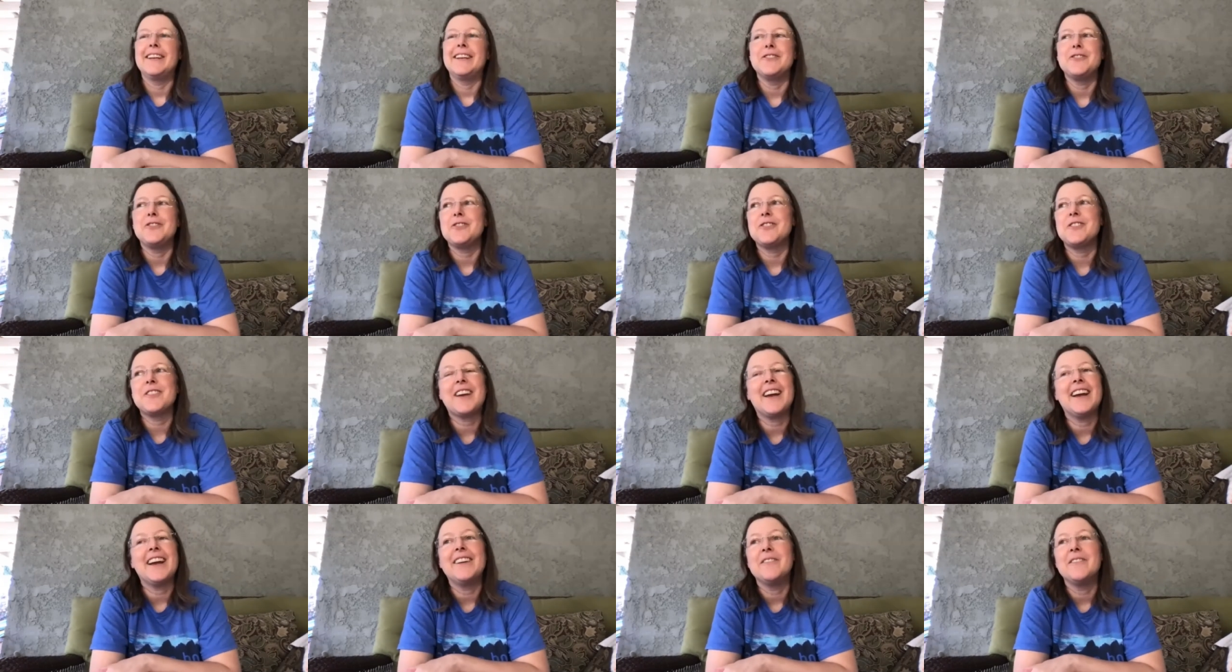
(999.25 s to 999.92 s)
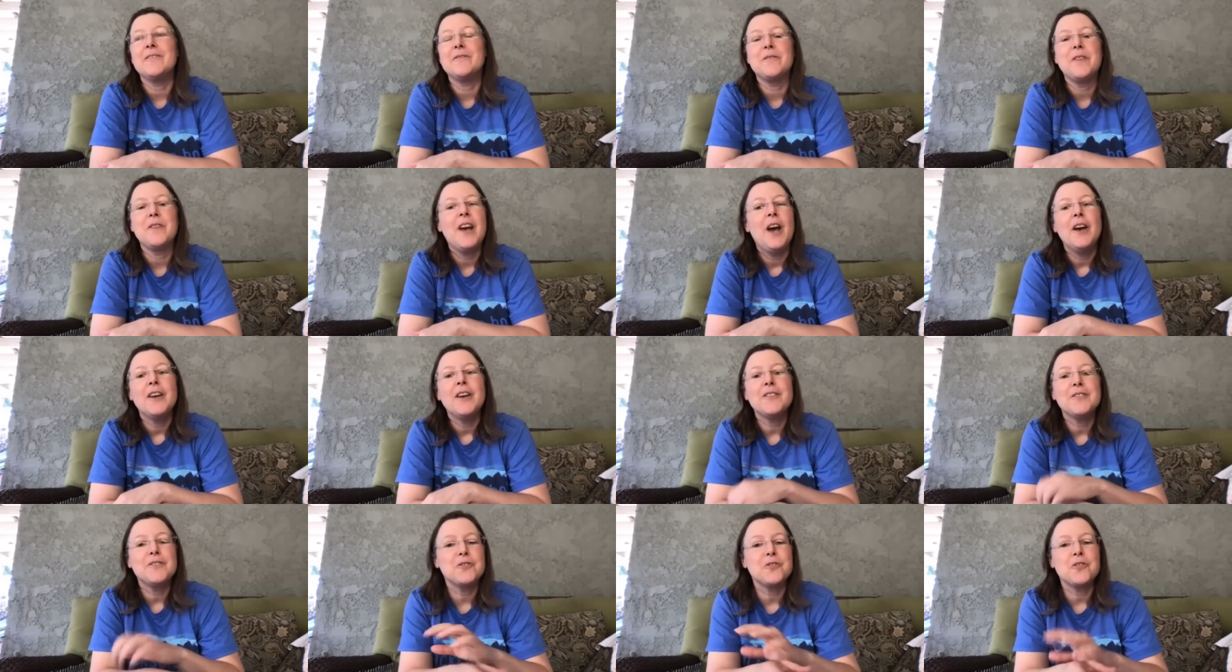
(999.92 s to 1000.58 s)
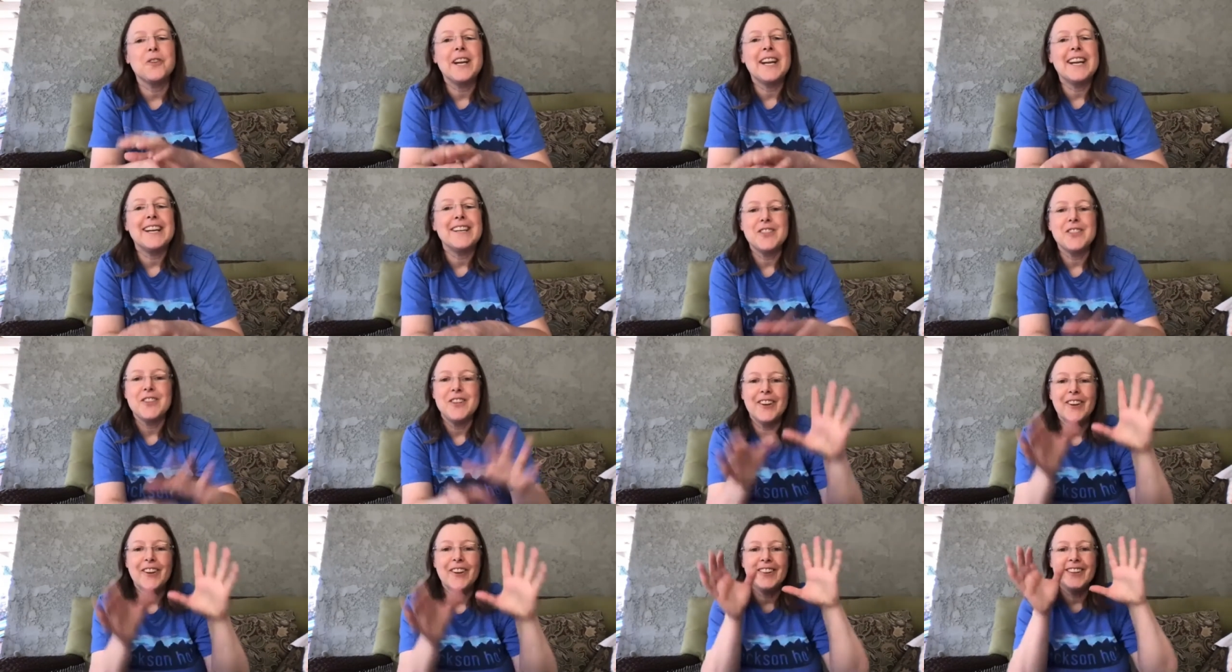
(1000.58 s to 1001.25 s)
It's just kind of strange,
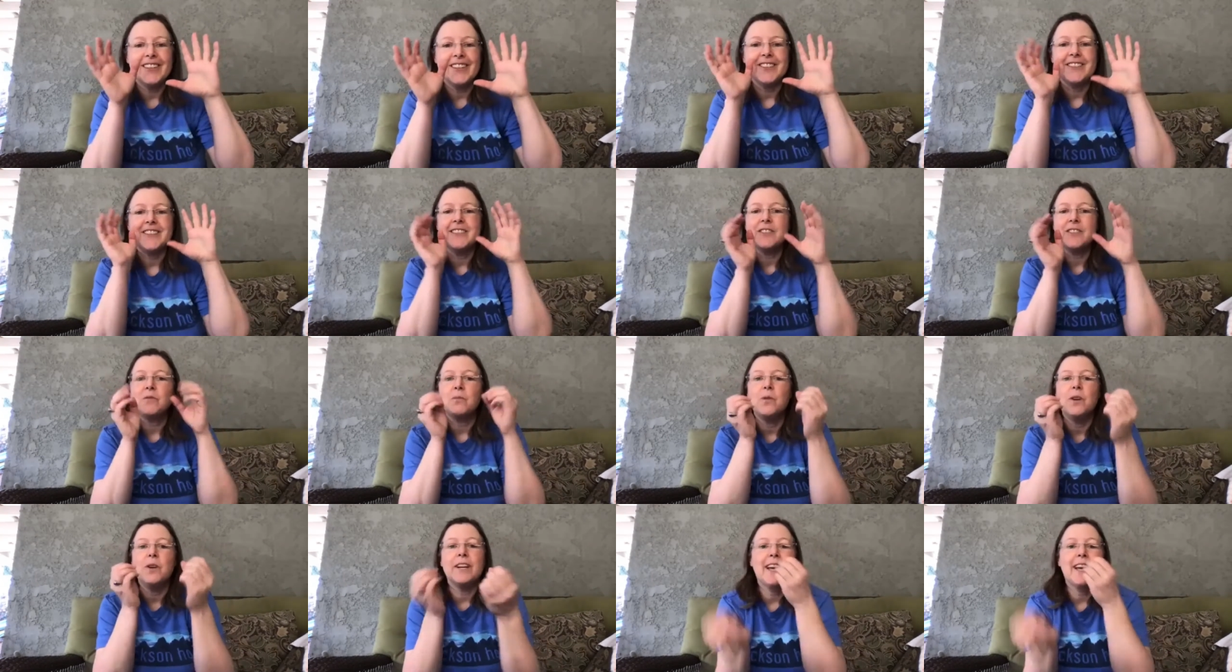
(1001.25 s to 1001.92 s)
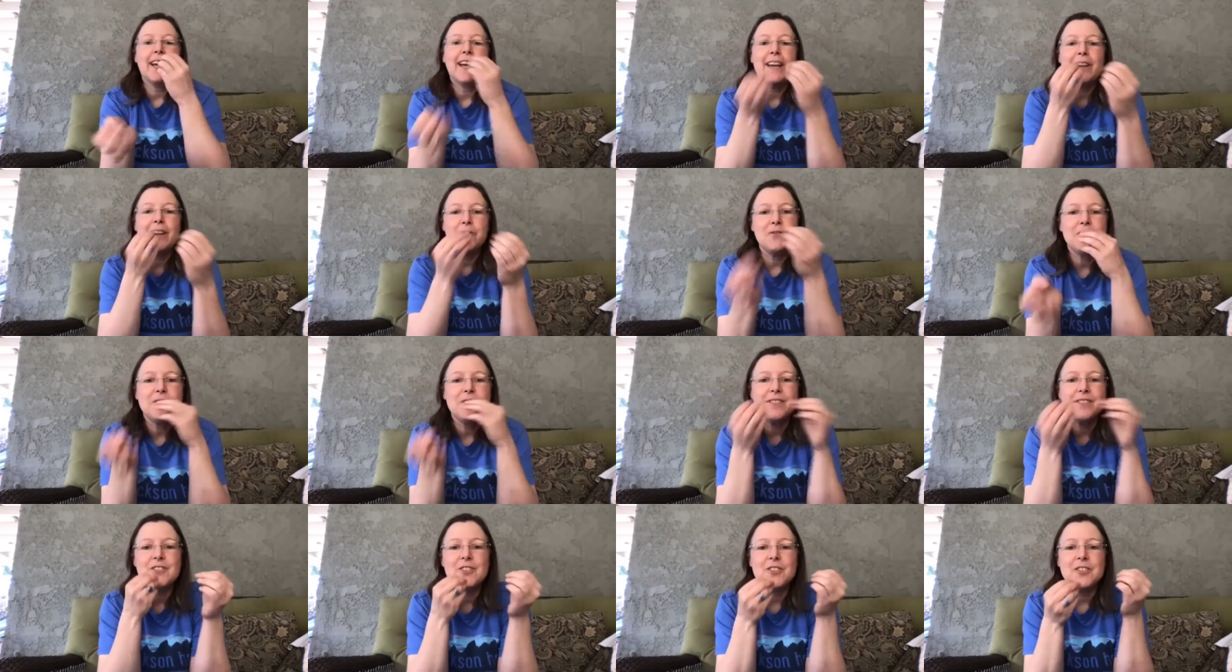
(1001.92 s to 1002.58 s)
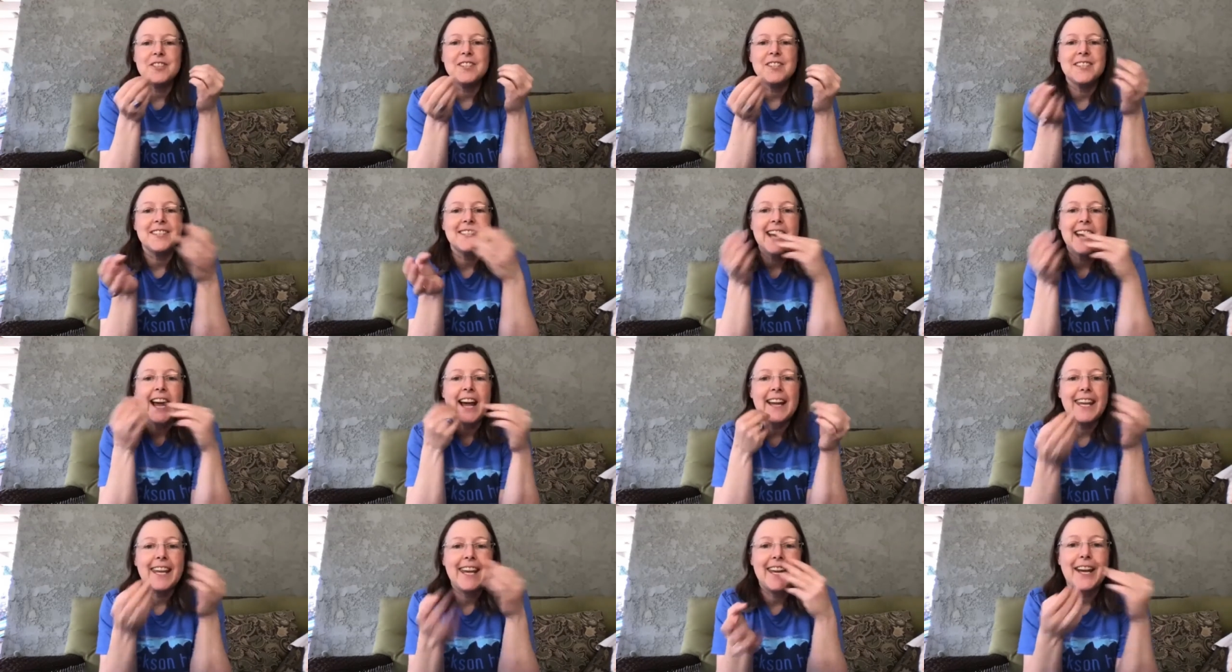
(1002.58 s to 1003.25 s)
you know, there's this one guy who's just
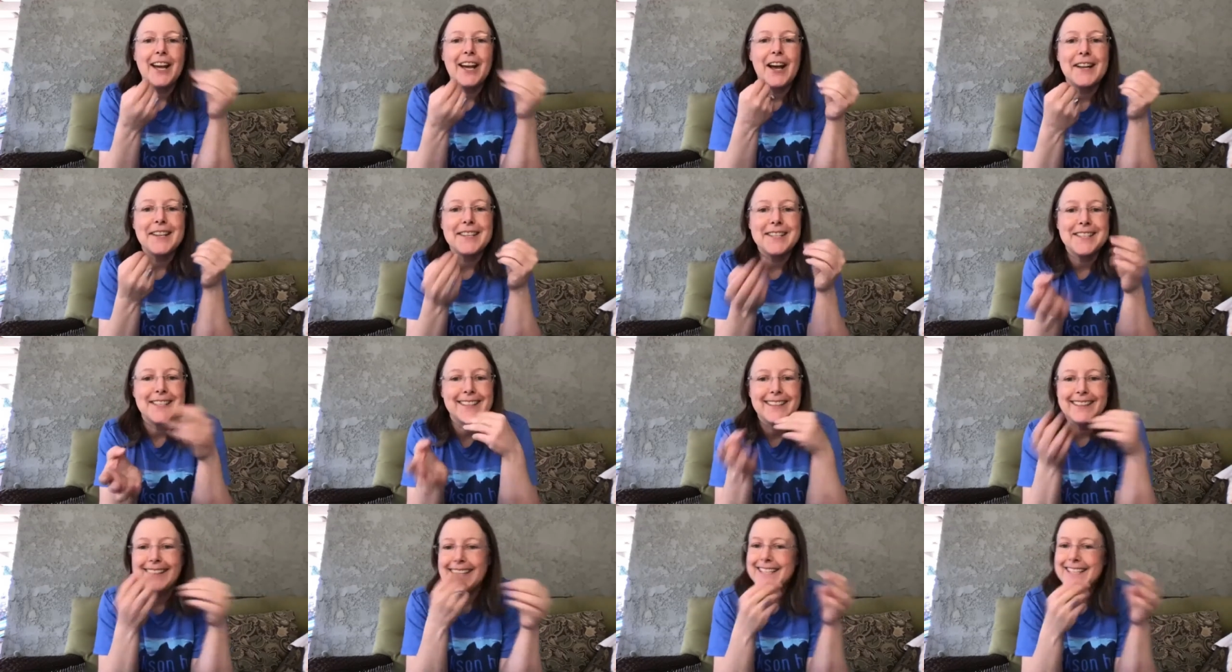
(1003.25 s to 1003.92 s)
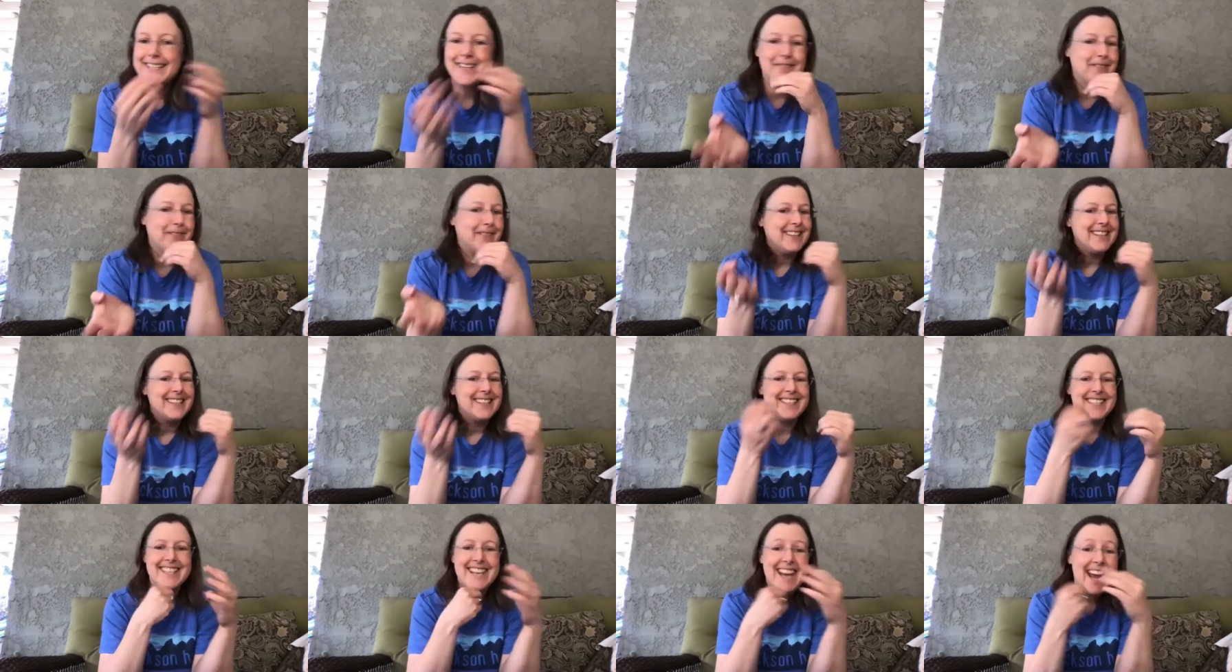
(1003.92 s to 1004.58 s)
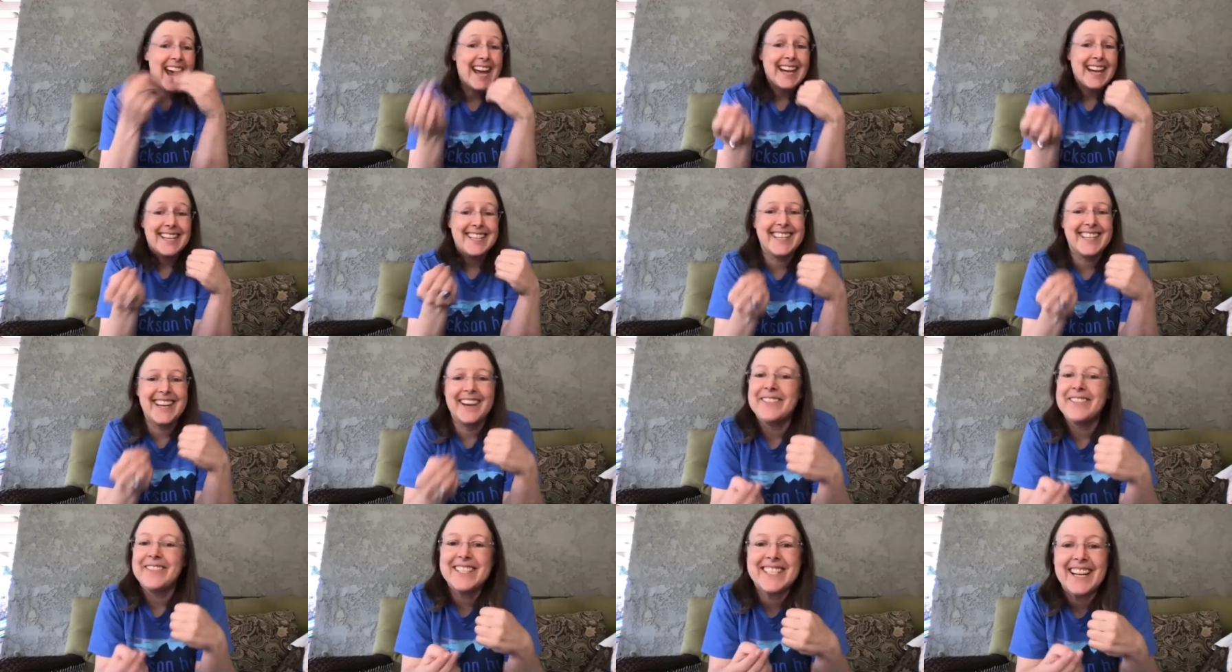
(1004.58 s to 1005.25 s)
snacking constantly, different snacks
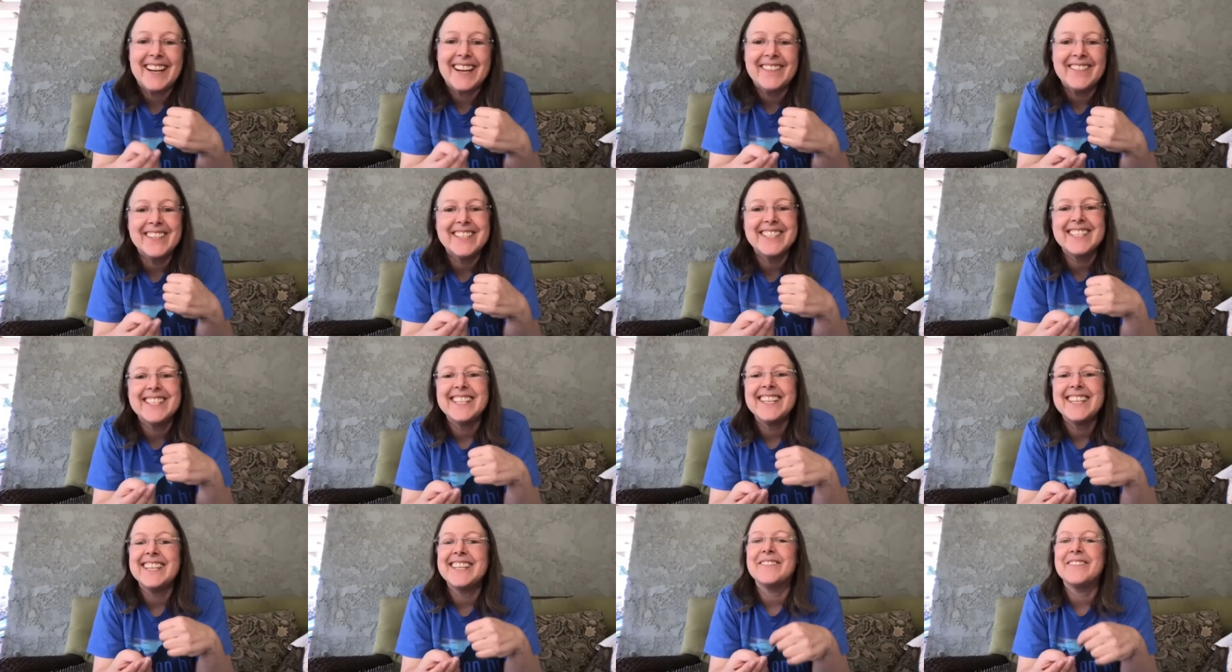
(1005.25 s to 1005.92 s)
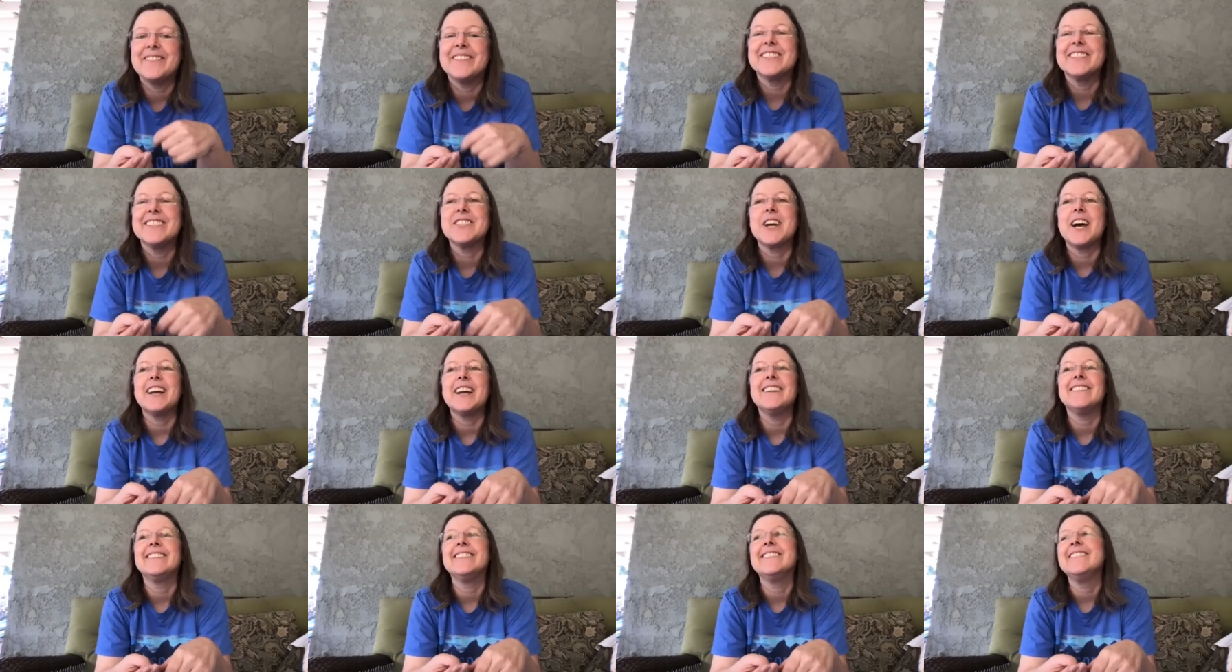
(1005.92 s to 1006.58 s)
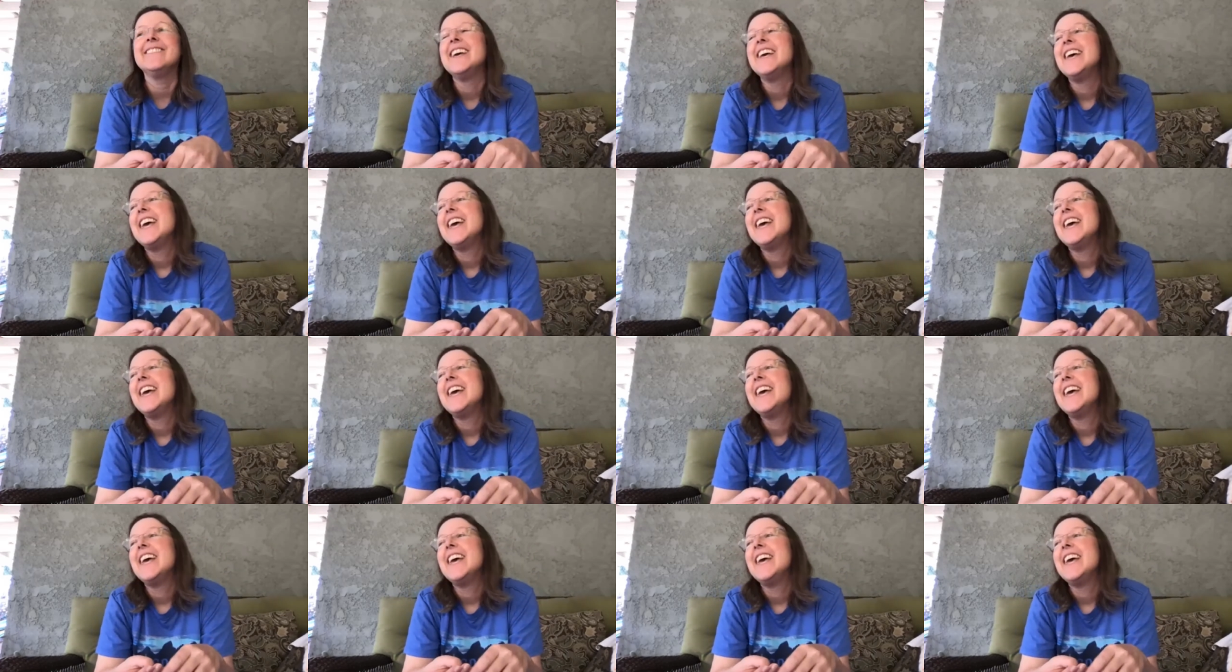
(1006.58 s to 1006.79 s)
every time you see a different shot of him,